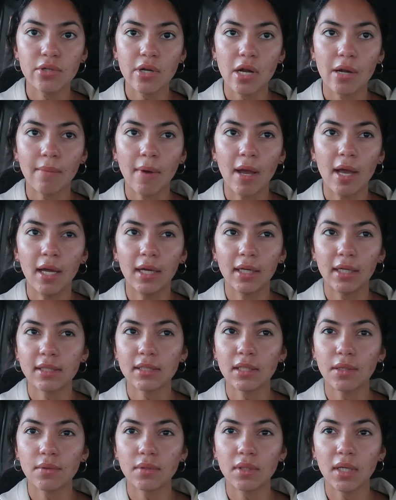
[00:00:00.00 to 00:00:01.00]
jeremiah
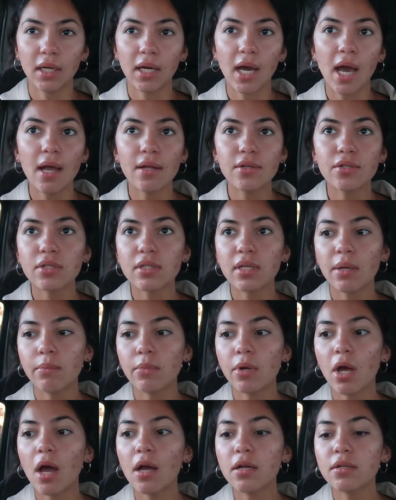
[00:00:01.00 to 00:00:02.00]
because i was like i just
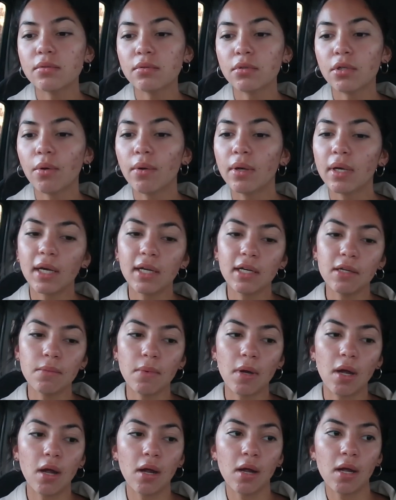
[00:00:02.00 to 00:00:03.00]
am not going
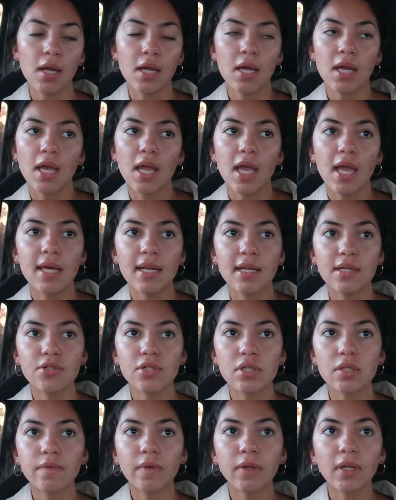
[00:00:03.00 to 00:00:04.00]
anywhere and it
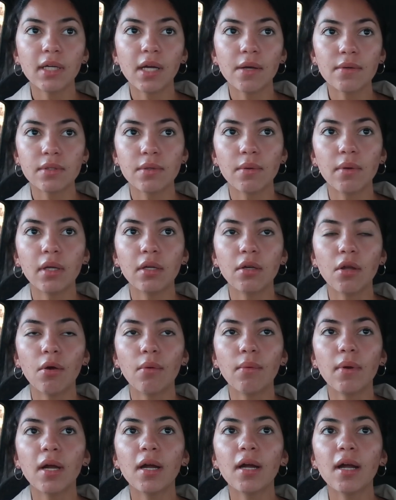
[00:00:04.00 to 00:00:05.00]
just felt like i was going
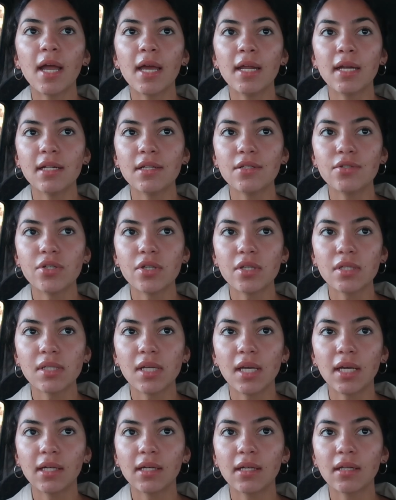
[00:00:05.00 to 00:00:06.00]
nowhere and it's just
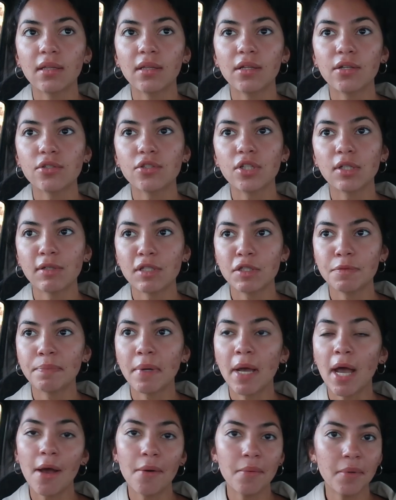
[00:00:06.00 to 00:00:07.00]
like there's so much
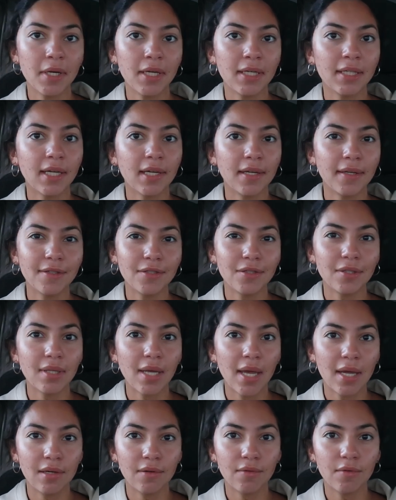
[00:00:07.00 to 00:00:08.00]
power in getting to
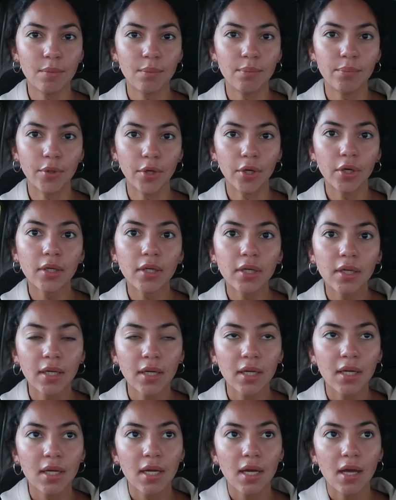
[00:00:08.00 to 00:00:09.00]
the end of a book
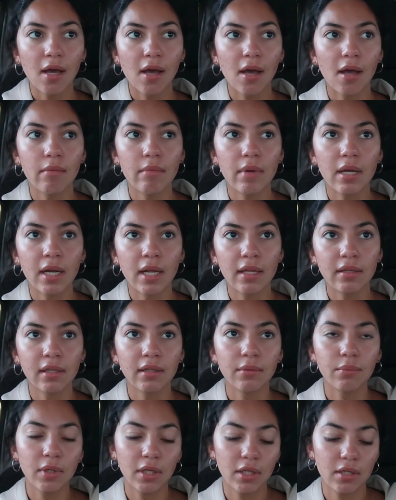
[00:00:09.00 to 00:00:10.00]
um, and I
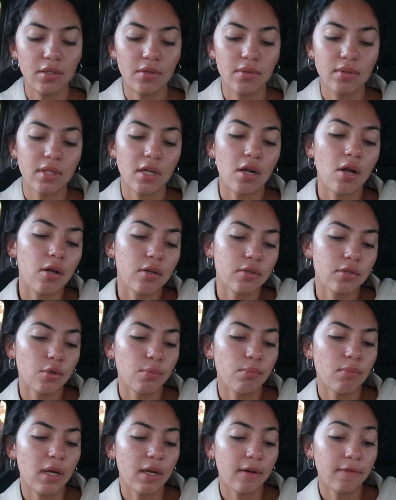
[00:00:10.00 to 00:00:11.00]
think we could use that
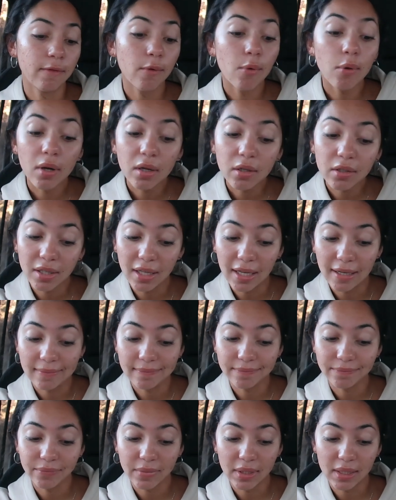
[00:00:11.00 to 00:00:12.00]
also metaphorically
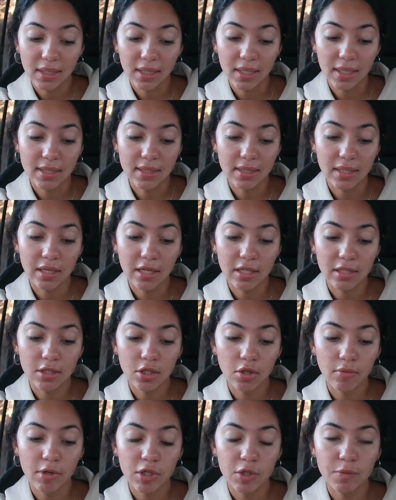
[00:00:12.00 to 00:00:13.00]
because there's
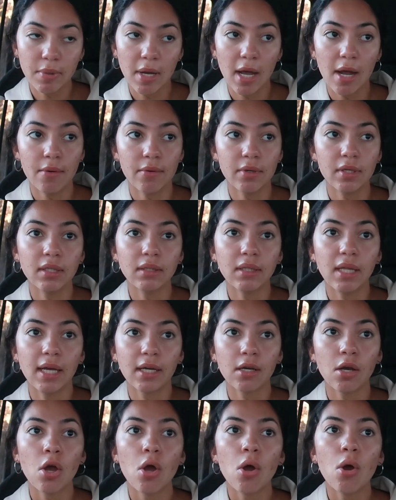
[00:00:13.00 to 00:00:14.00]
so much power to
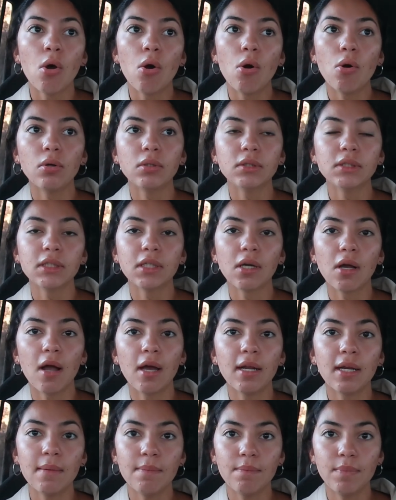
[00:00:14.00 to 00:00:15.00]
like holding
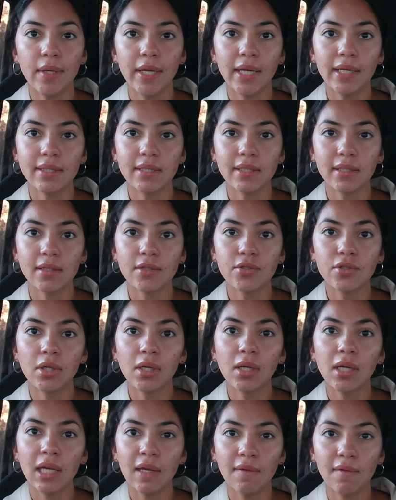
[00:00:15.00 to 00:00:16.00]
on and being
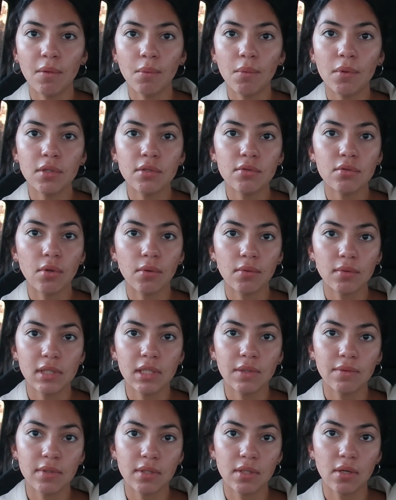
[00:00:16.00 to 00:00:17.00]
diligent even when you don't
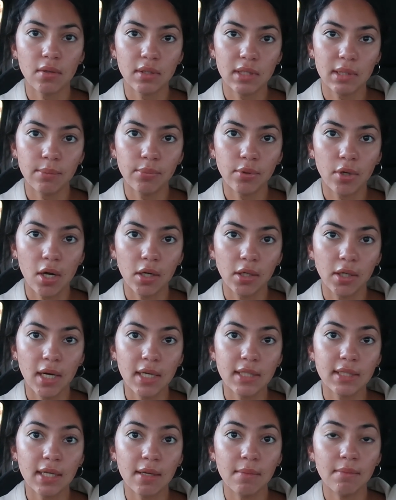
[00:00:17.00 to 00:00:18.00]
see results and
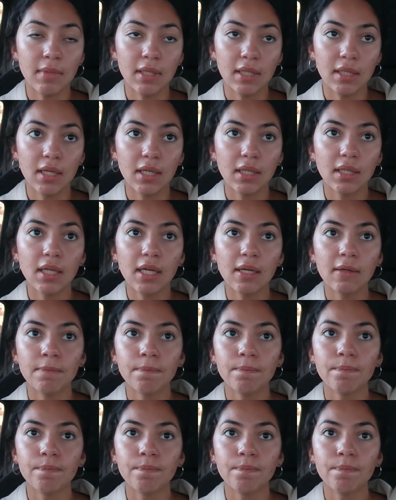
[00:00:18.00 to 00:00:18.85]
progress immediately.